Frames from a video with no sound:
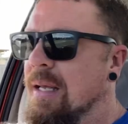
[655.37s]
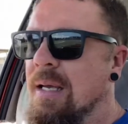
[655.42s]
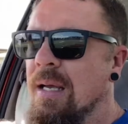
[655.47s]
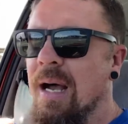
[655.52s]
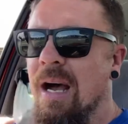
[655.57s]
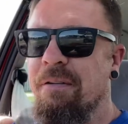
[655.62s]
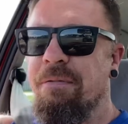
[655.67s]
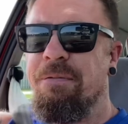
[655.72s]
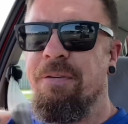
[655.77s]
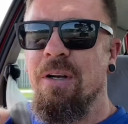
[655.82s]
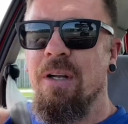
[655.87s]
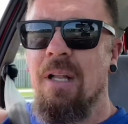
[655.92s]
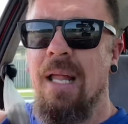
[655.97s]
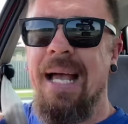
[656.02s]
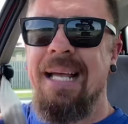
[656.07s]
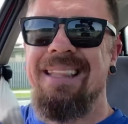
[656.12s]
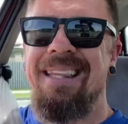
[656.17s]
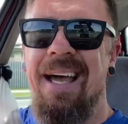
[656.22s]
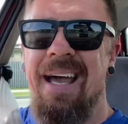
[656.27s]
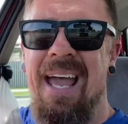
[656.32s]
I feel
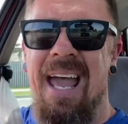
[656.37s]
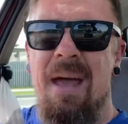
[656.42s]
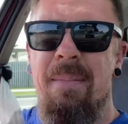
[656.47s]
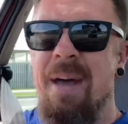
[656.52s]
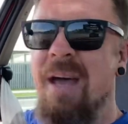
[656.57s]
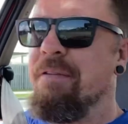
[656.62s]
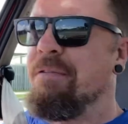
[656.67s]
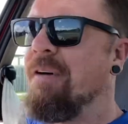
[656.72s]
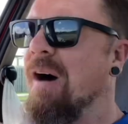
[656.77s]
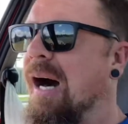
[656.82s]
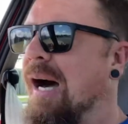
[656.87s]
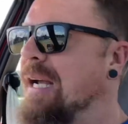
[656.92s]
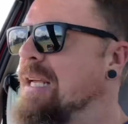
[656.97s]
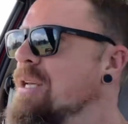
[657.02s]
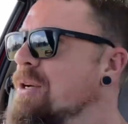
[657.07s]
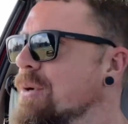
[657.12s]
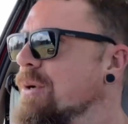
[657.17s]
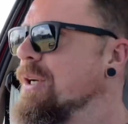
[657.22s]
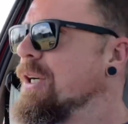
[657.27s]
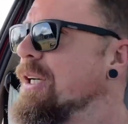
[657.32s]
like the MFI
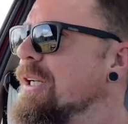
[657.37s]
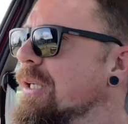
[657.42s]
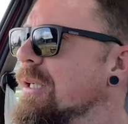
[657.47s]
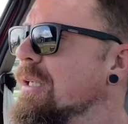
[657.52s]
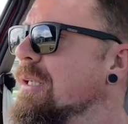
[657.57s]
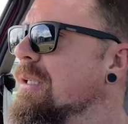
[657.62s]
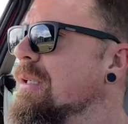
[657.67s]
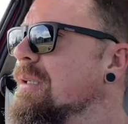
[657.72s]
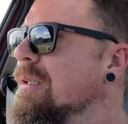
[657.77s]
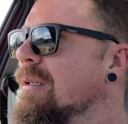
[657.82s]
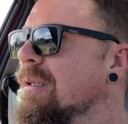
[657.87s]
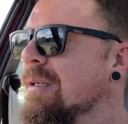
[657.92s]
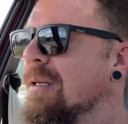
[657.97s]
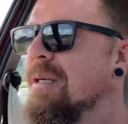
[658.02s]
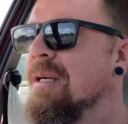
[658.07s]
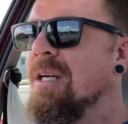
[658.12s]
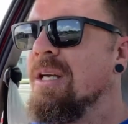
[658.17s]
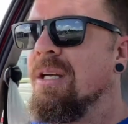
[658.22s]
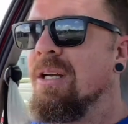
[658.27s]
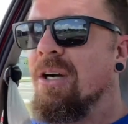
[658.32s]
unit,
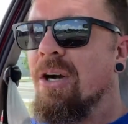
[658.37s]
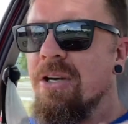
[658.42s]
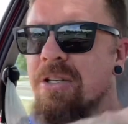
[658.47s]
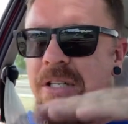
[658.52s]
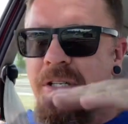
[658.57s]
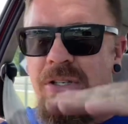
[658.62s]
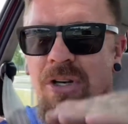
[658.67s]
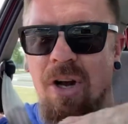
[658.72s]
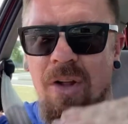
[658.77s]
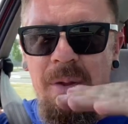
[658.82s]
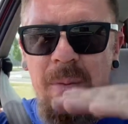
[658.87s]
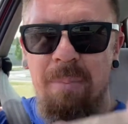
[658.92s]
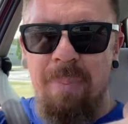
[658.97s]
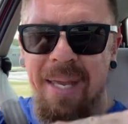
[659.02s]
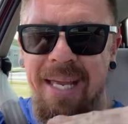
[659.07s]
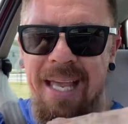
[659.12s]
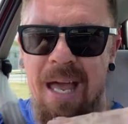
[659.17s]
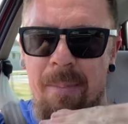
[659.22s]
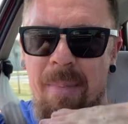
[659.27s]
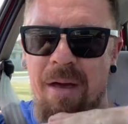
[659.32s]
because it's got the
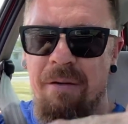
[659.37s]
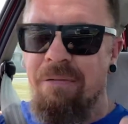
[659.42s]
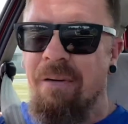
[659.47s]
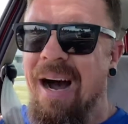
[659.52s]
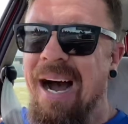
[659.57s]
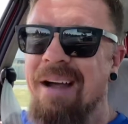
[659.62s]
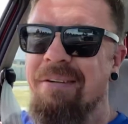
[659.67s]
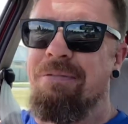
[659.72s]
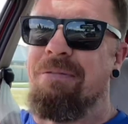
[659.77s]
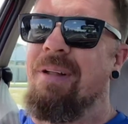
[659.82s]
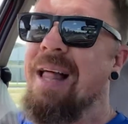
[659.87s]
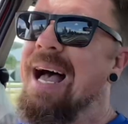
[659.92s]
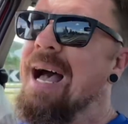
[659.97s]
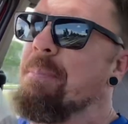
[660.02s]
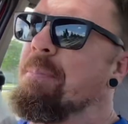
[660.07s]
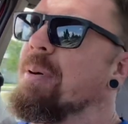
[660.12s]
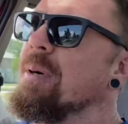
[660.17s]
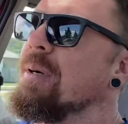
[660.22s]
big MFI flap,